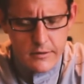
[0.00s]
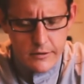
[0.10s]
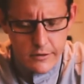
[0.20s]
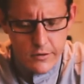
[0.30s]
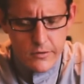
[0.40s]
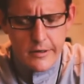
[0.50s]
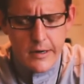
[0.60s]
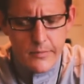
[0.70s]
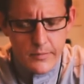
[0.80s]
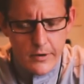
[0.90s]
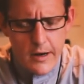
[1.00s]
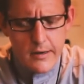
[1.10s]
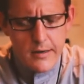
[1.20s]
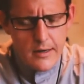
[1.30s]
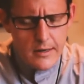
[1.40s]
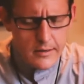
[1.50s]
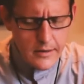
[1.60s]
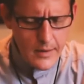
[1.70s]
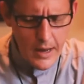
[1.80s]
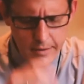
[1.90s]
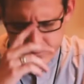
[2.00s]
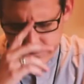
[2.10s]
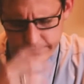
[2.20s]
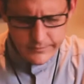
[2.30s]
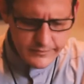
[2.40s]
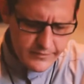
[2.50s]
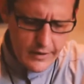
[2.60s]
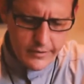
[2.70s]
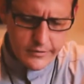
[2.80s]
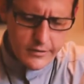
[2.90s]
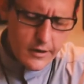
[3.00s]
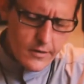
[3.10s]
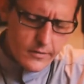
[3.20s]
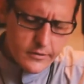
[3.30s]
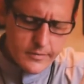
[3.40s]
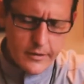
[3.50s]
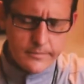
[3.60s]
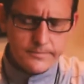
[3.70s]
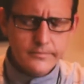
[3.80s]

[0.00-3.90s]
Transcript: In your holy name we pray. Amen. Father, Son, Holy Spirit.